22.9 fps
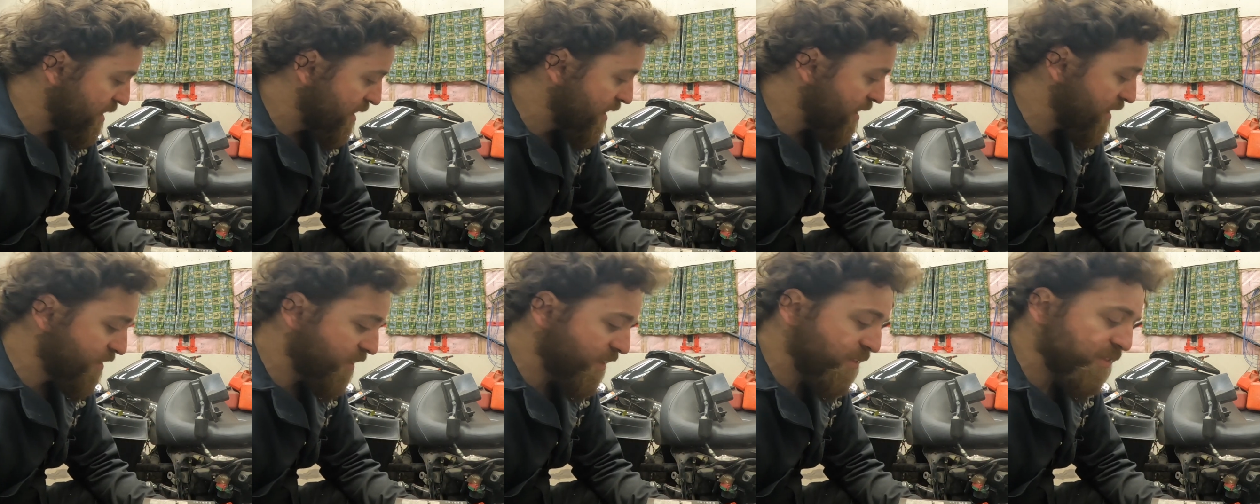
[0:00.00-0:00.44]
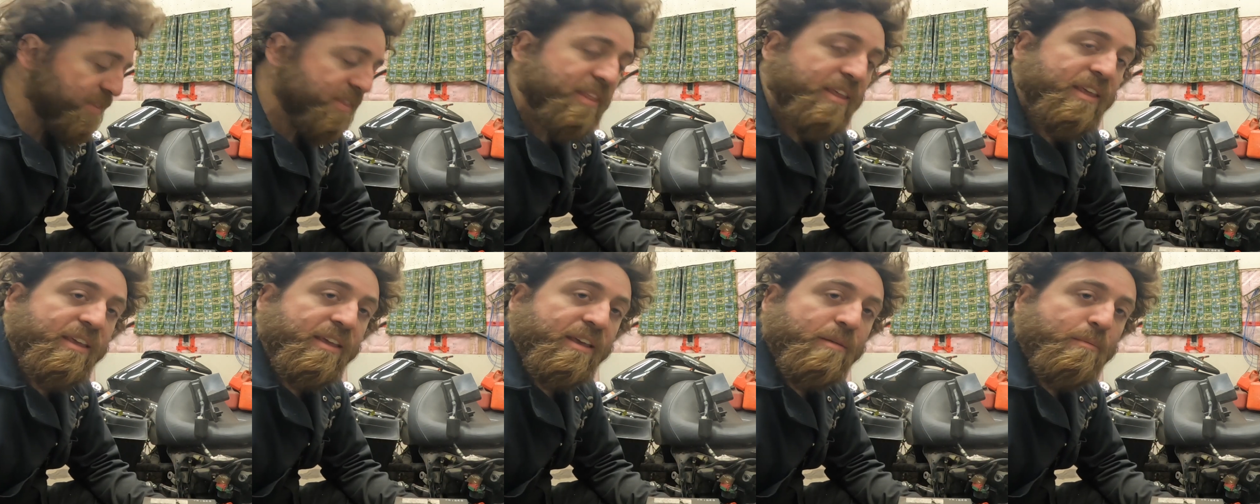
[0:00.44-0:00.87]
and that
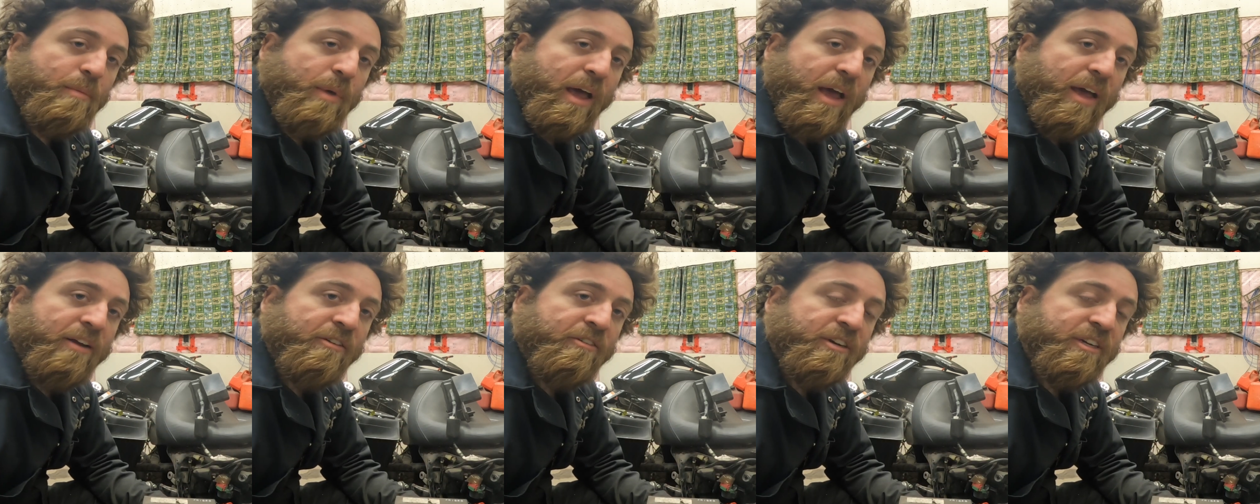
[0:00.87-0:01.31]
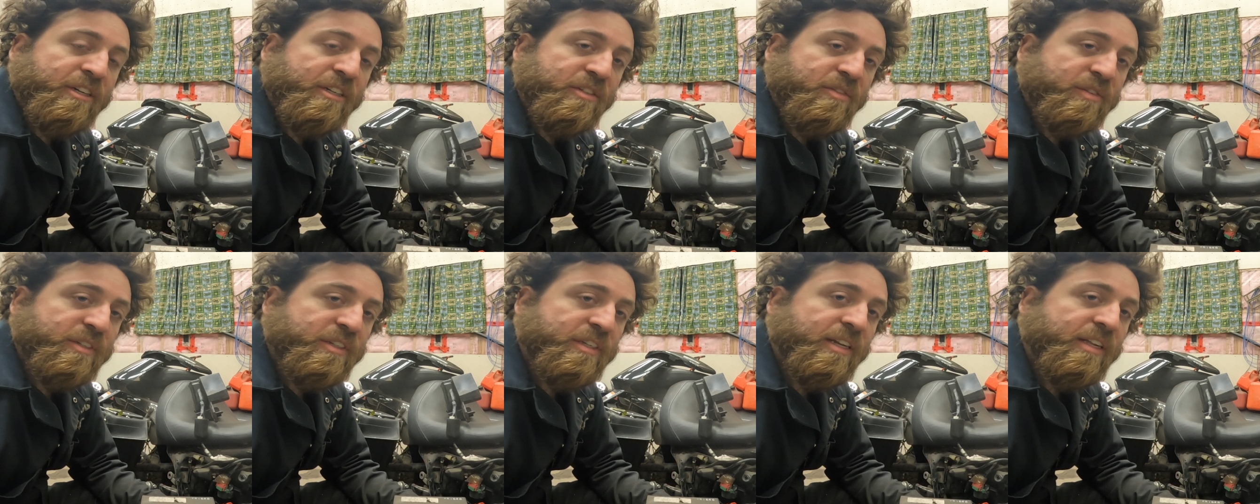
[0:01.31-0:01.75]
the battery
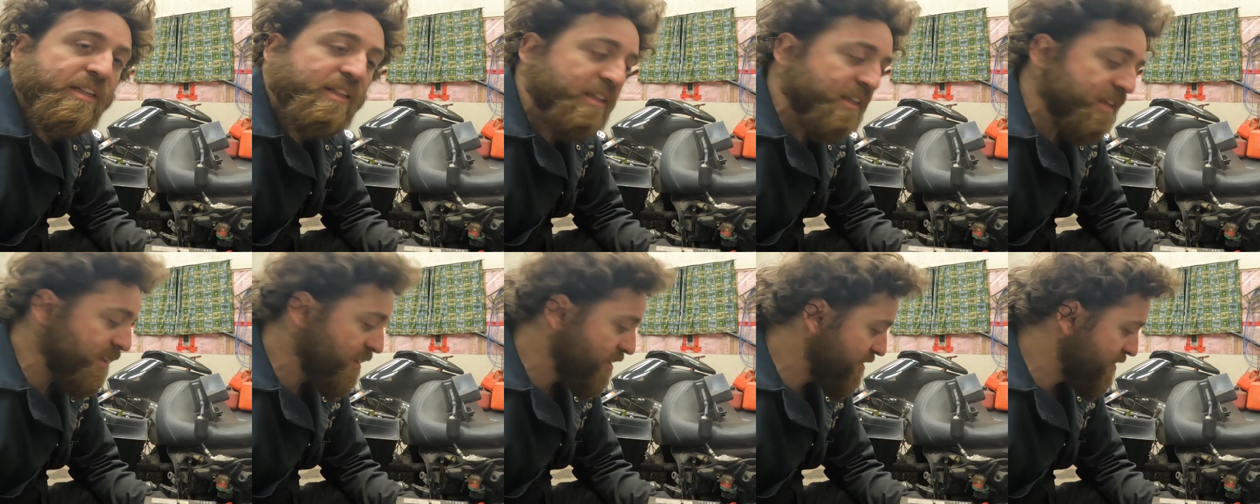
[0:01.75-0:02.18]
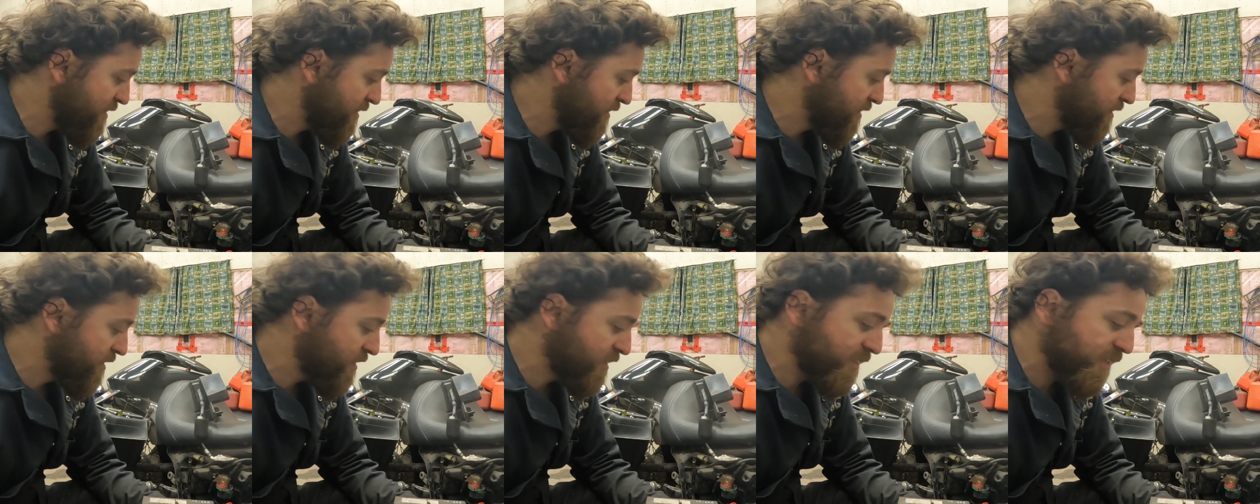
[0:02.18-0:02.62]
is physically
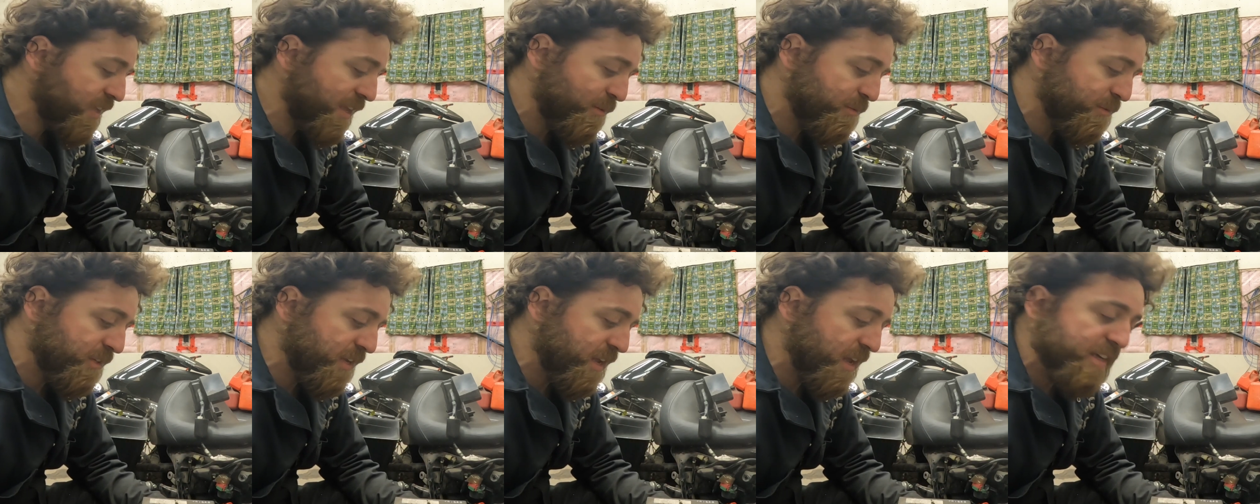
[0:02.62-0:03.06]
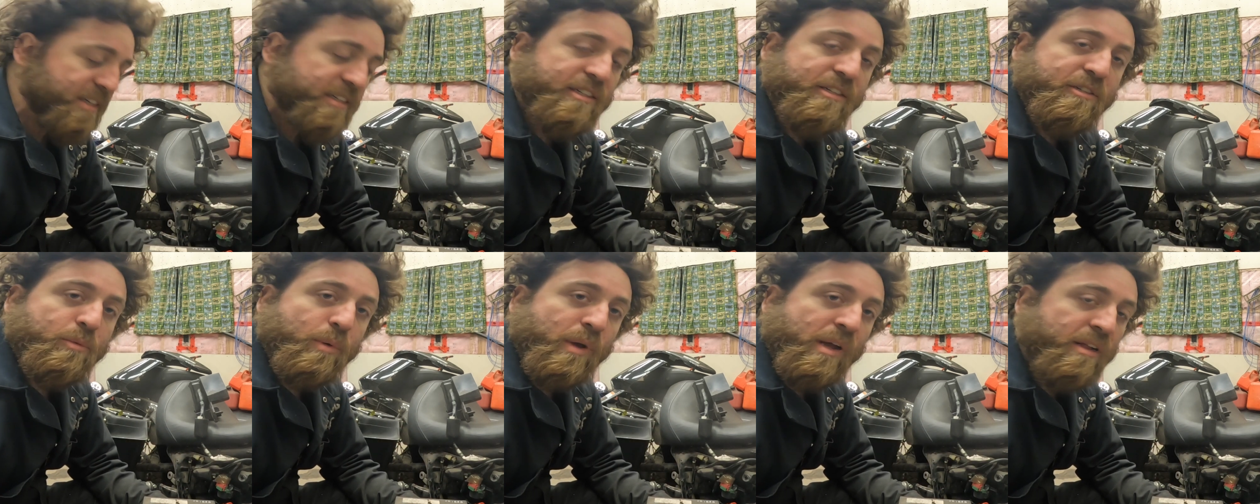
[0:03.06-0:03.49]
the same
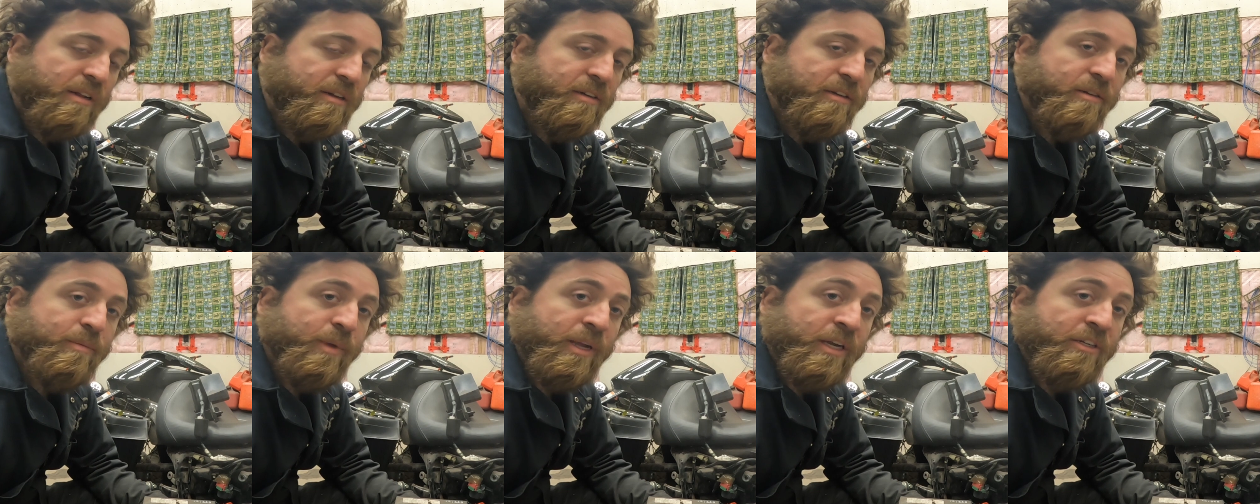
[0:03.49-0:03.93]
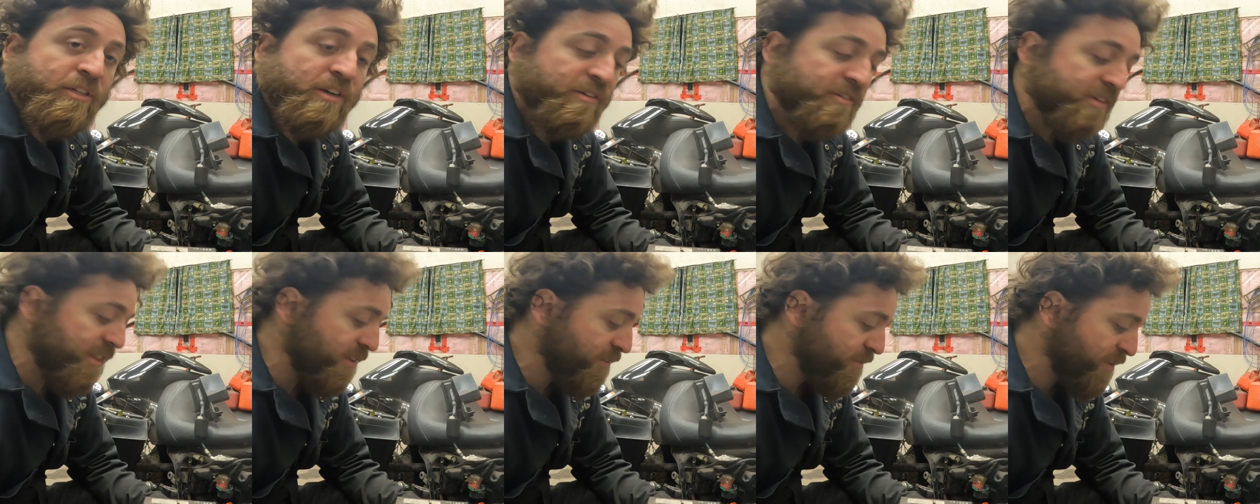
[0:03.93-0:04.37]
size as well to make
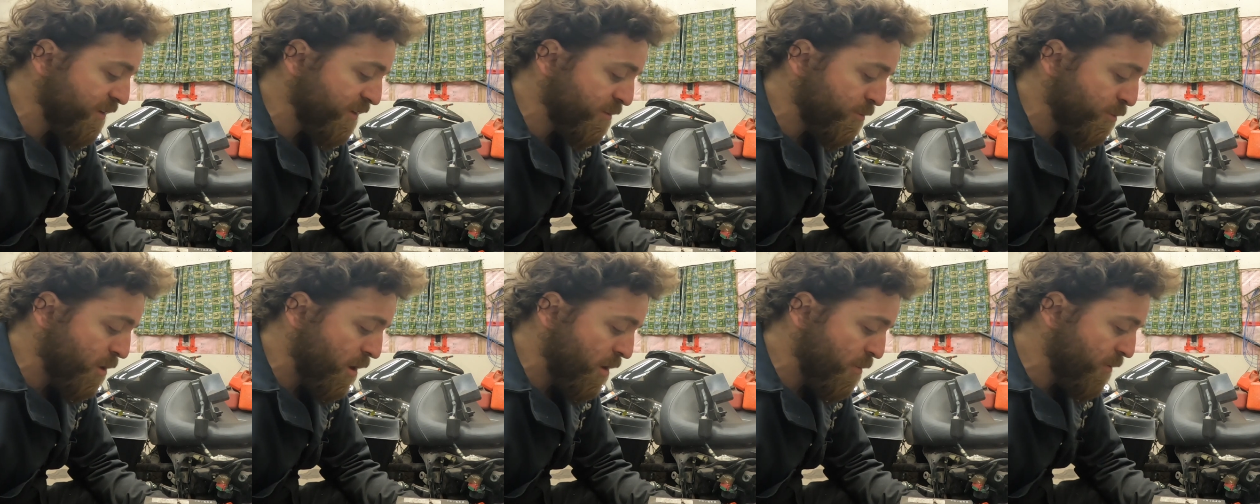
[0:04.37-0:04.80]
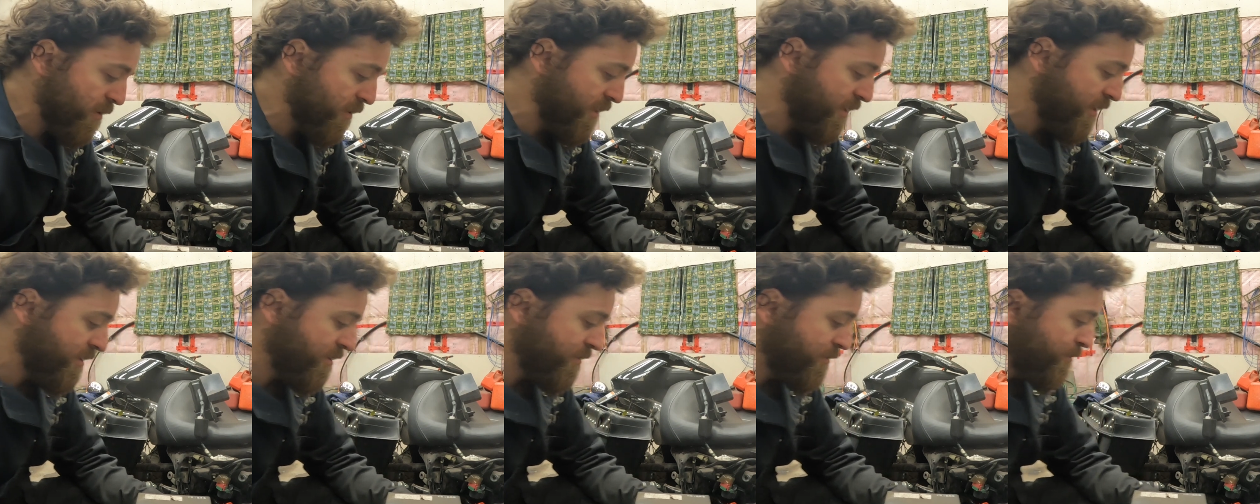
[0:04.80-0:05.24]
sure everything fits
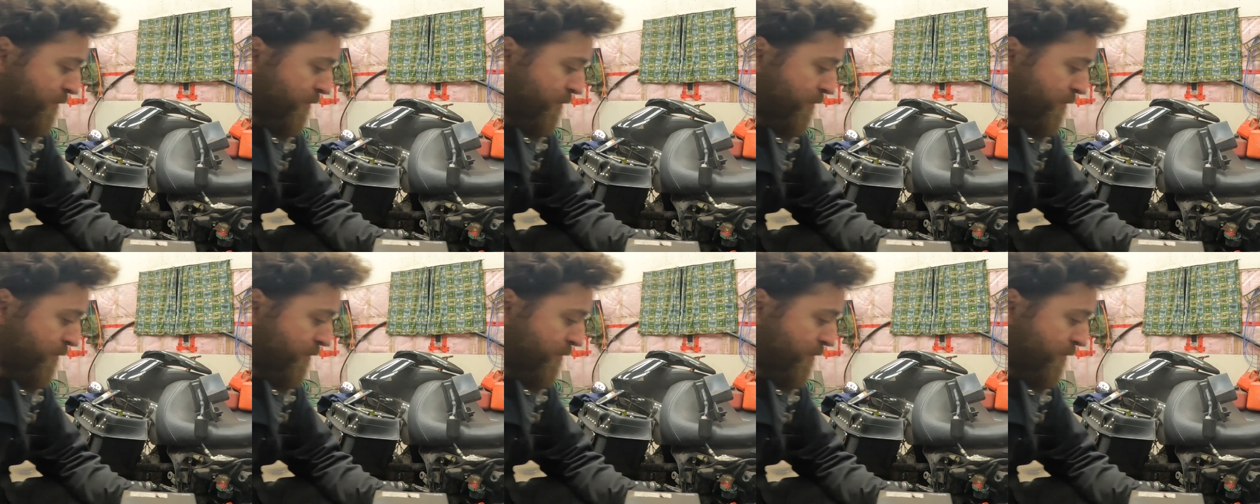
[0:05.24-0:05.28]
properly.